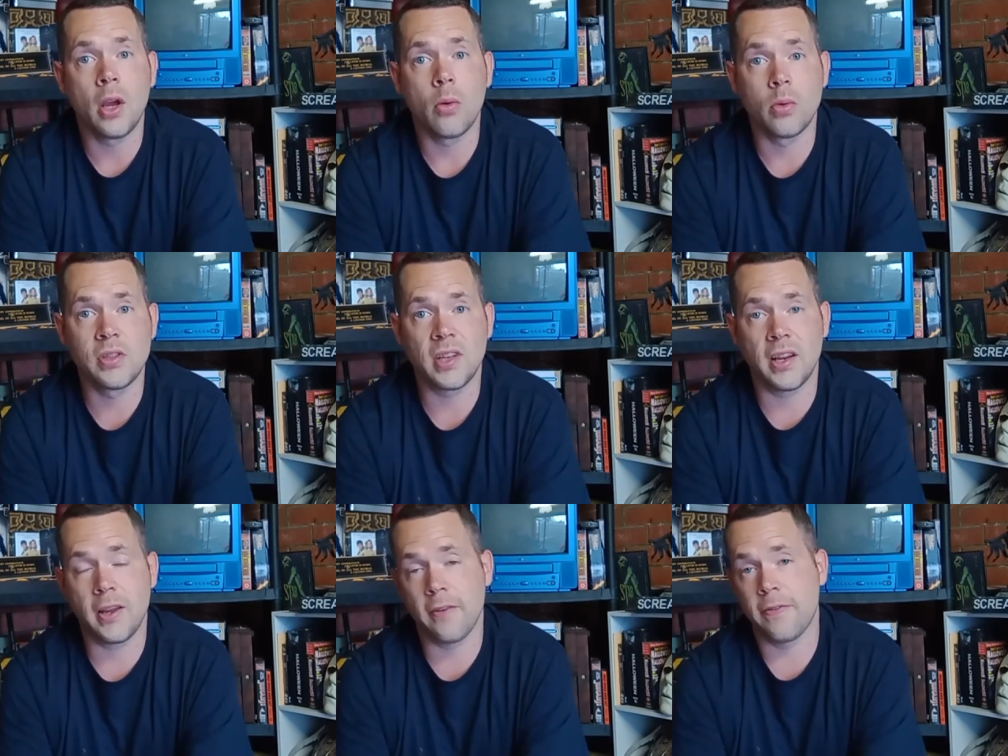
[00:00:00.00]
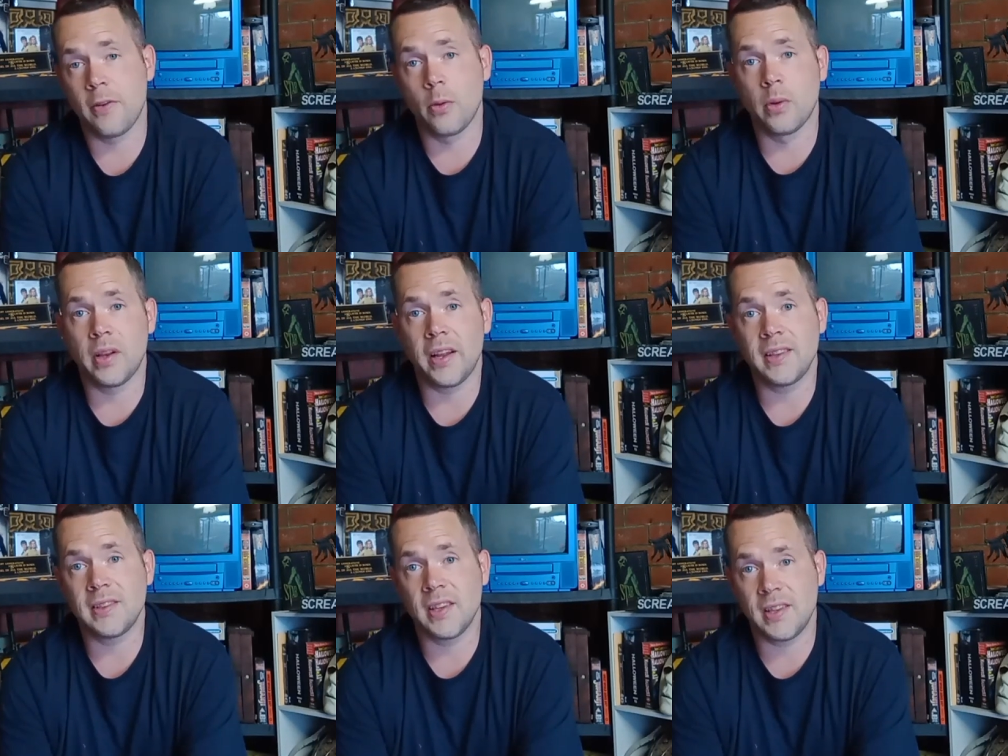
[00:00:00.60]
If you would
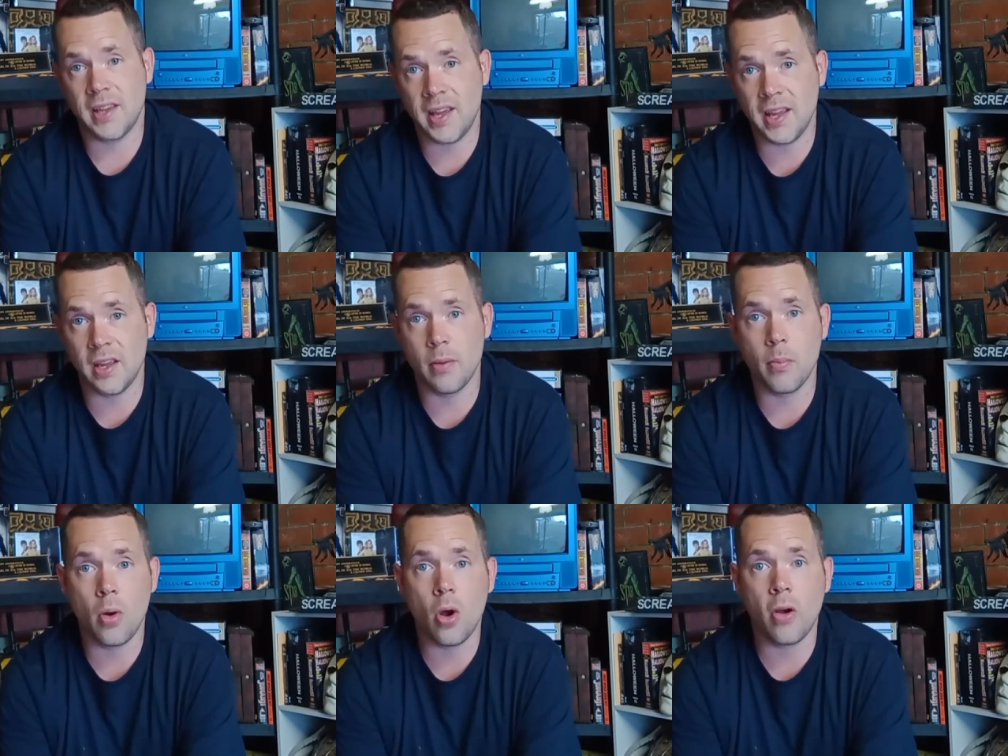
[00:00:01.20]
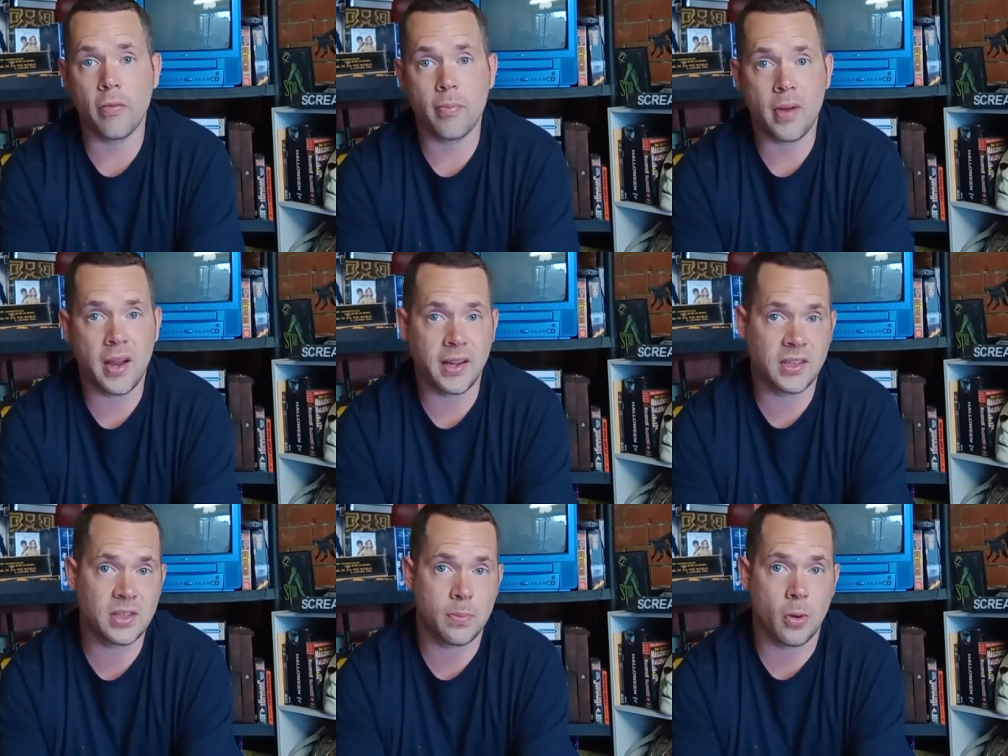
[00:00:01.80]
like to hear more of
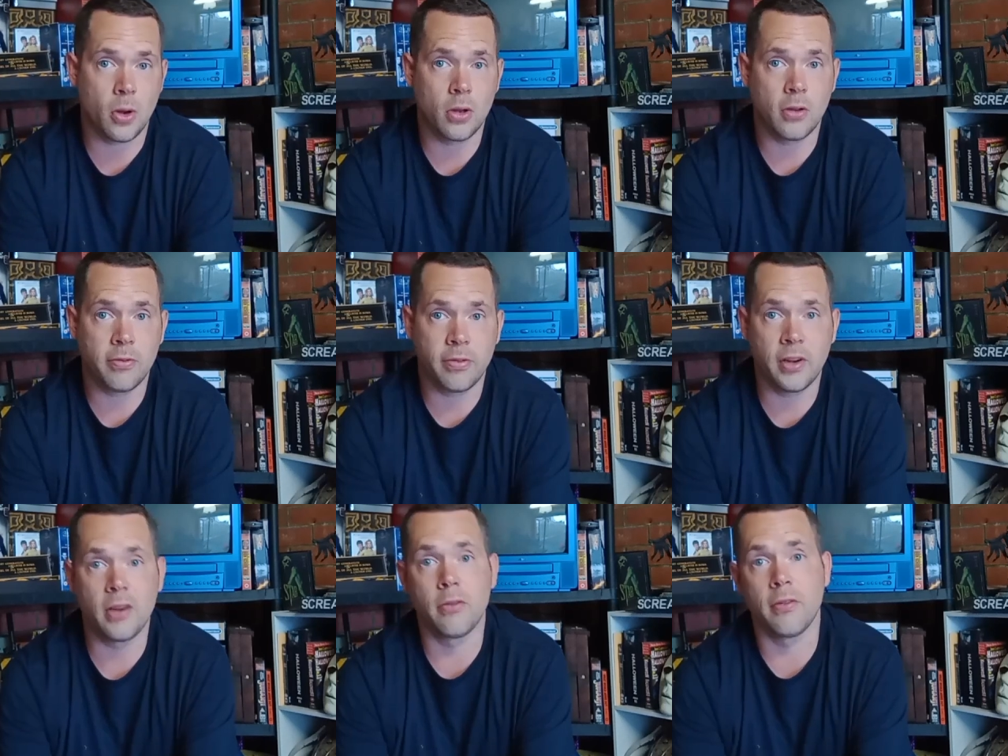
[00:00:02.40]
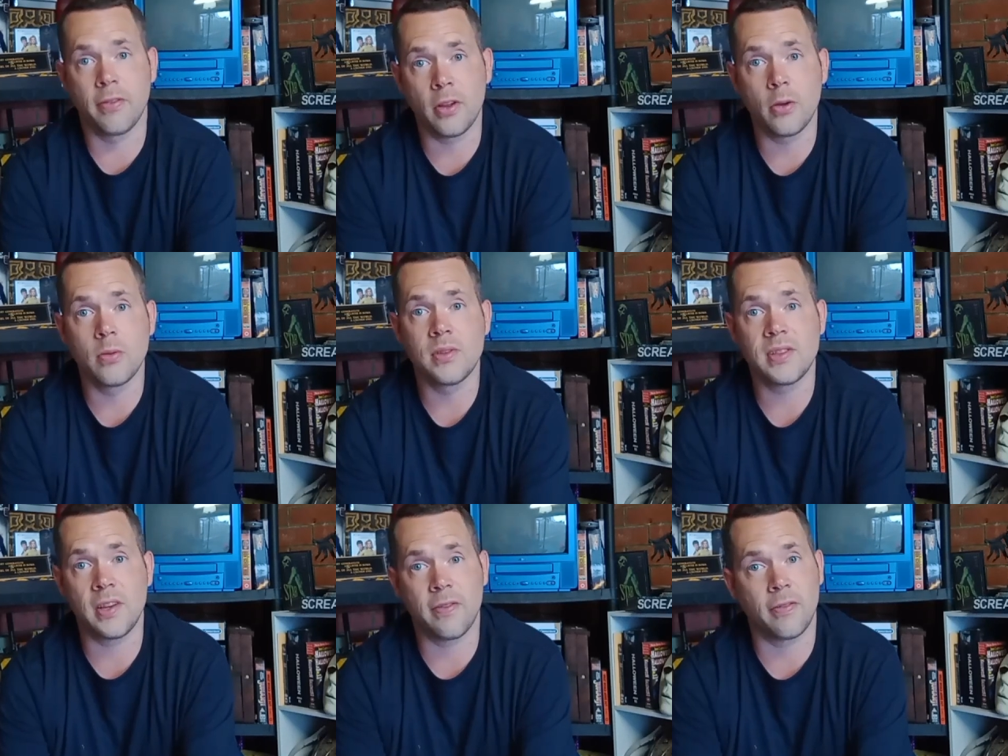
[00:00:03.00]
my spoiler-free
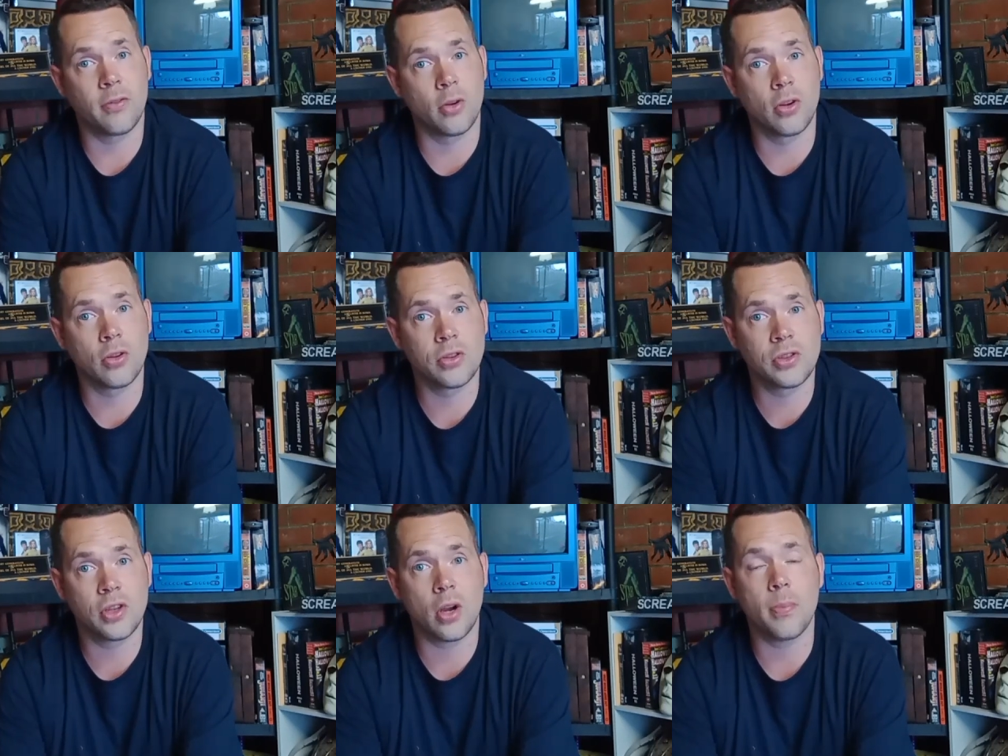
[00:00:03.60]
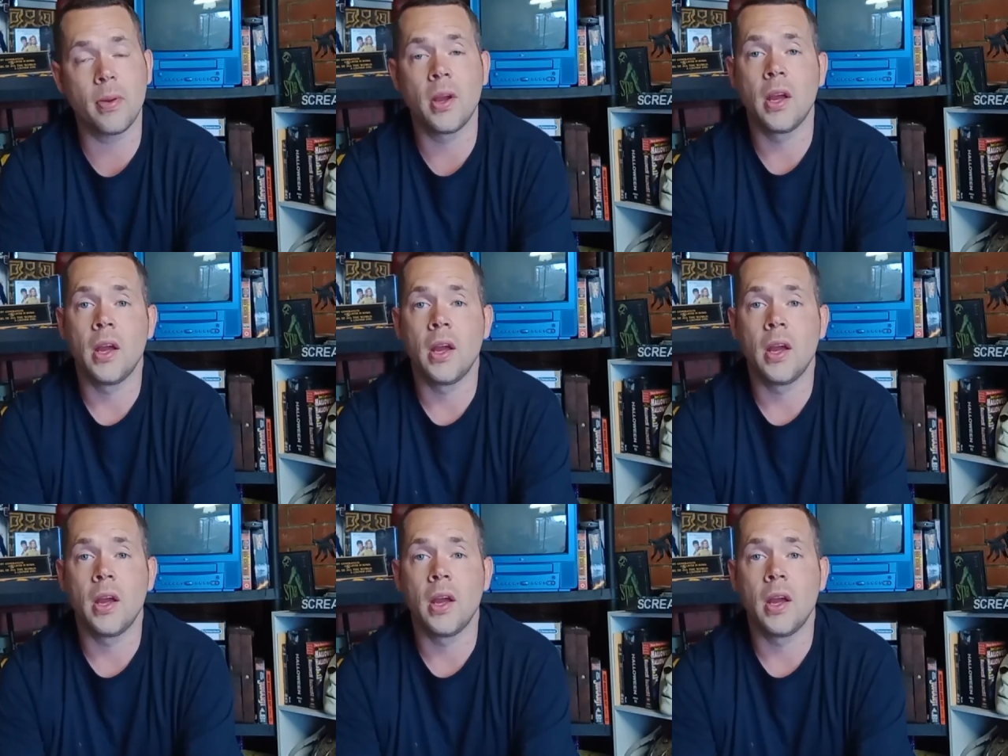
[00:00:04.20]
reviews, if I've done a good job.